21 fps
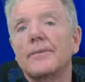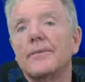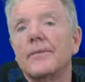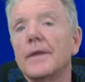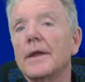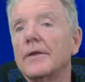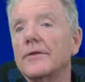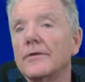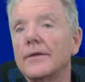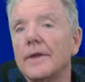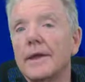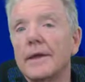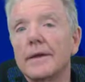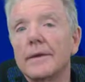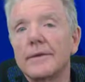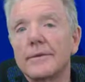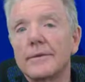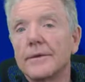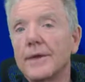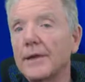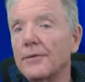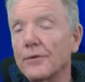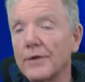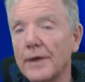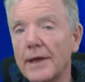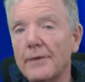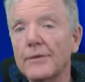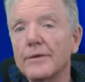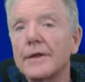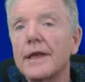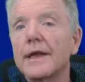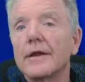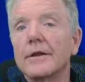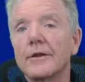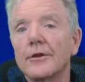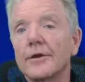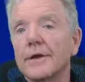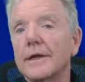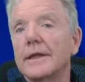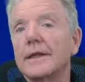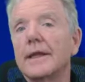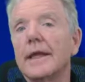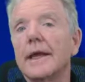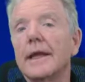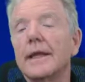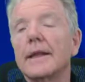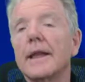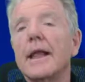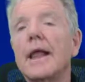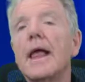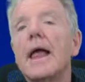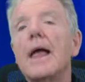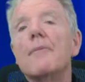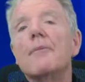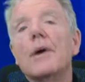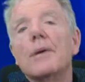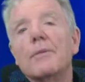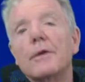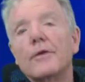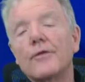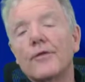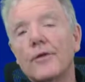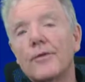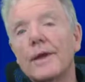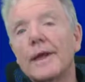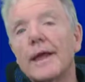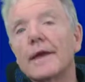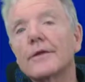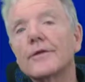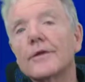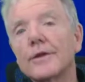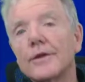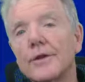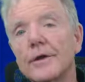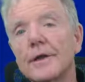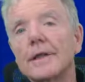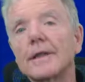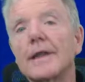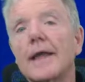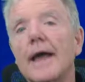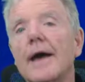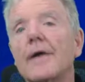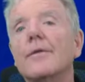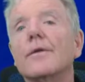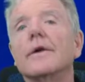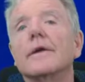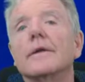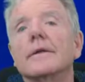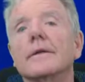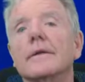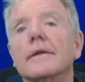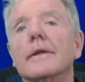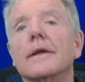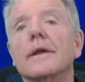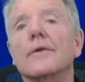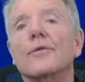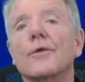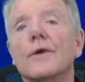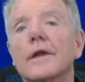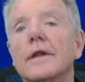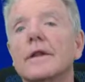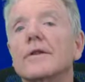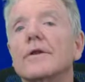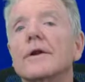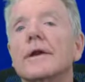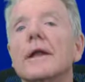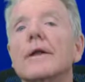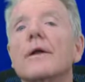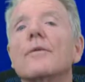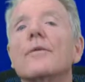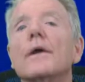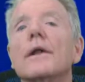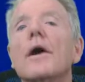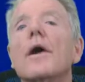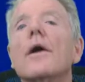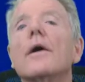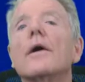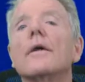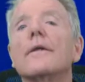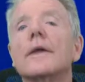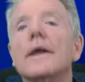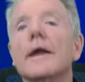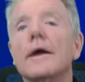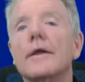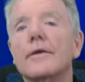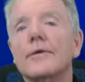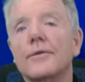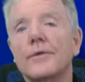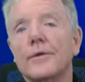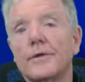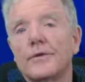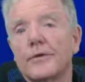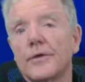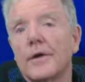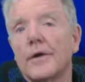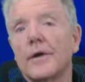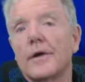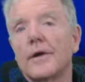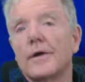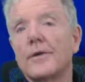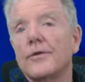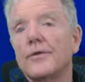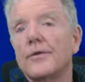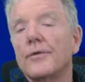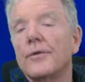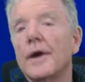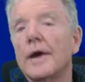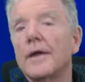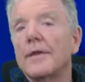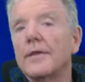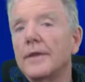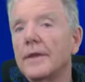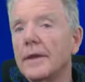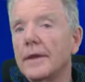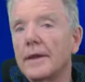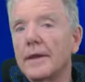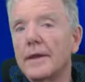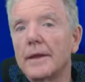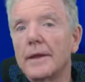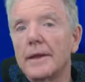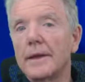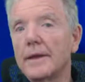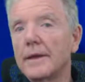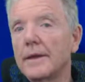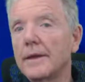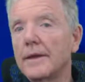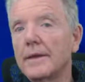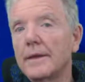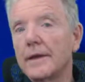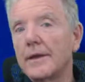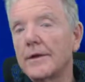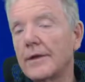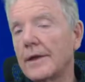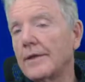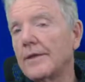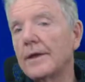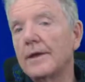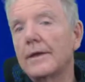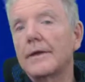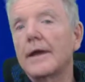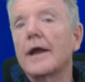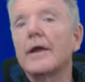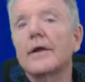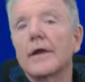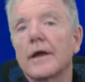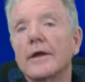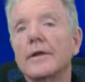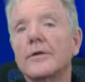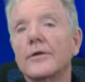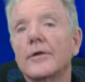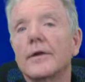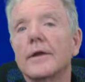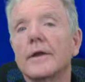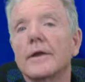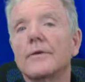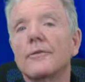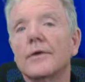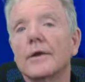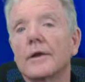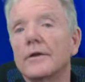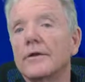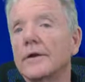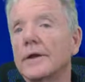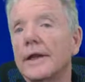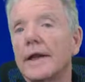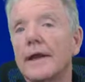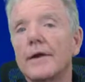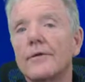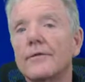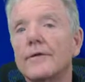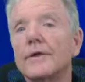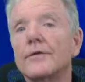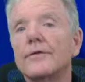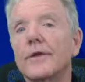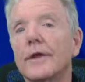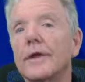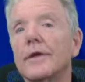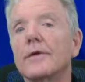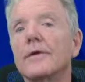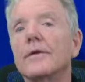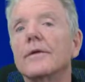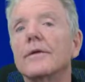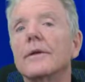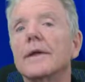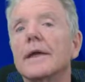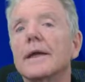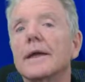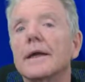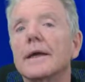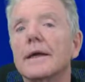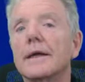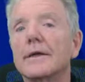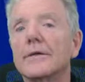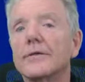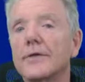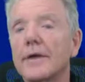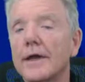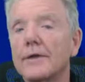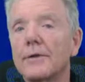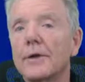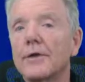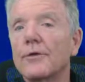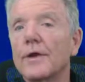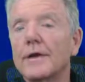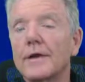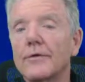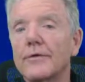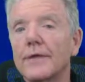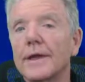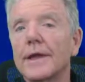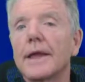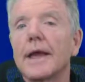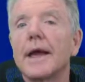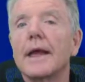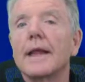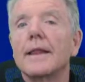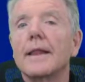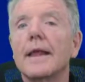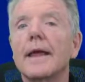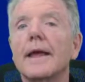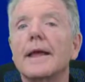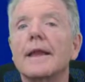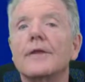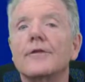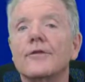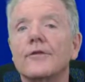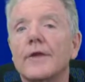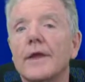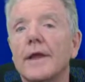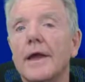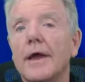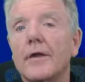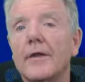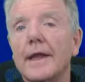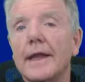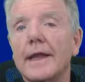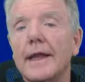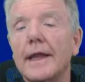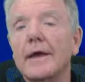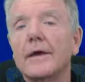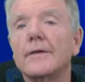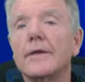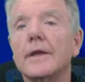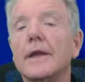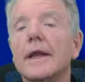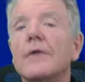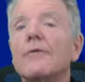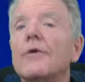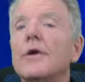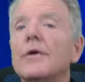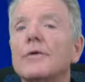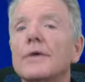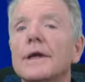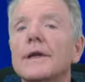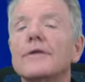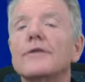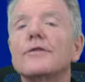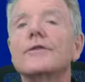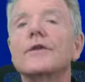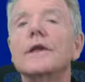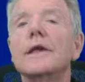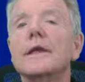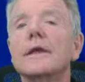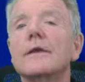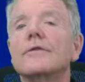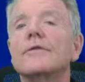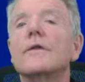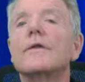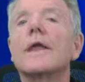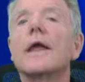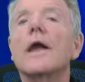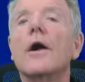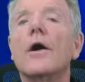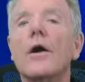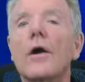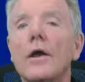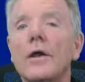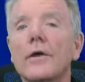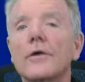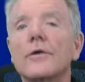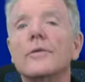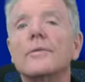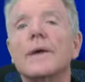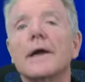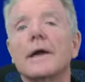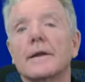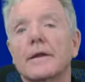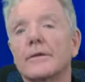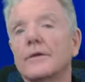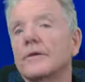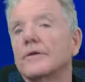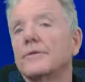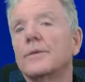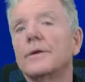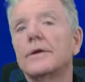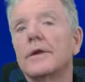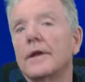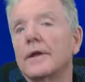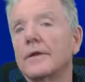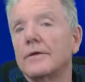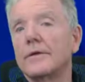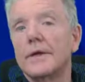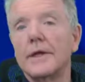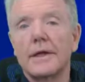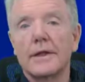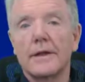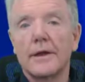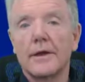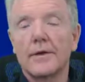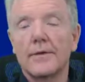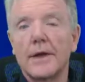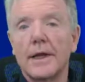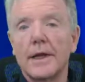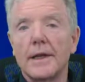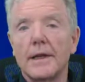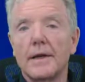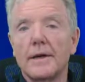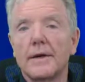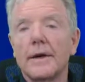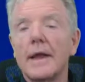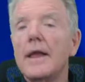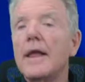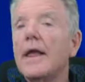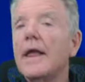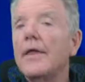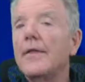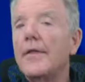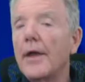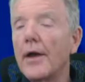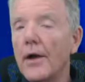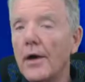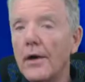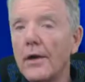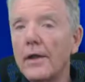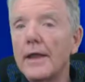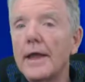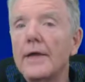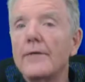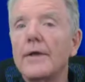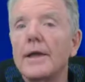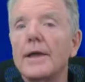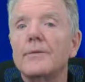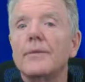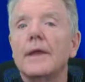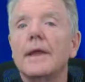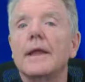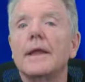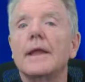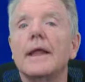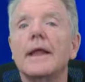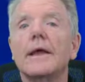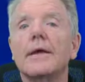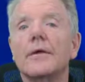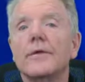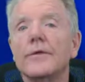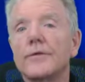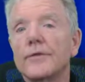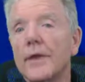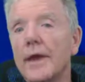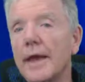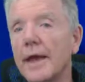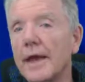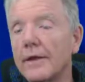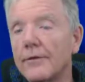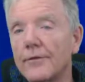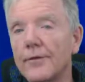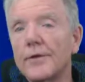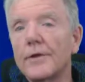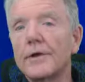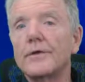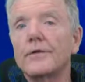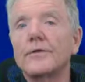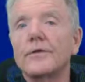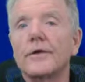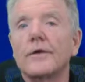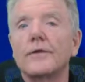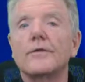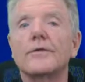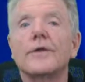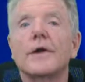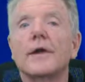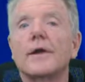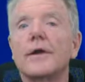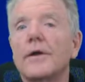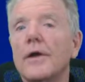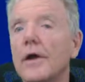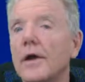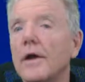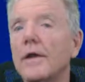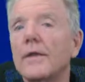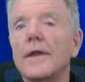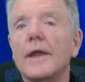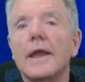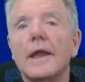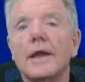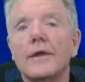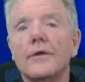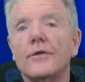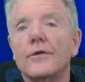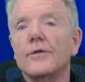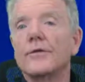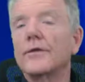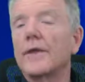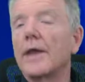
It's nailed, and we'll take a look at that. But before we actually look at that one, we're going to look at what all the other ones are throughout the, in the entire country. We're going to look at every single seismic retrofit guideline and see how they nailed it. And what we're going to see is that they all go back to this particular detail right here. They all have 8-penny nails at 4 inches on center on the edges.